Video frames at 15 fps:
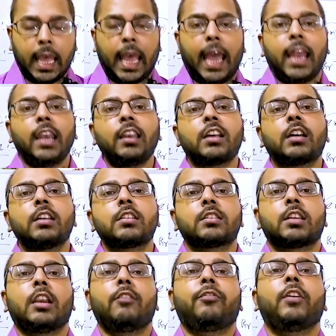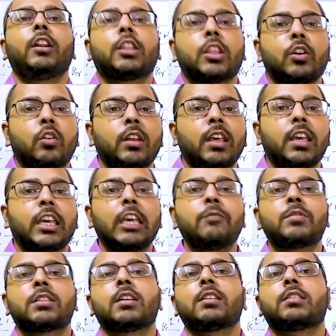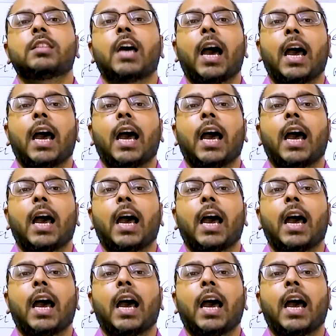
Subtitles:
And crystal field theory gives us the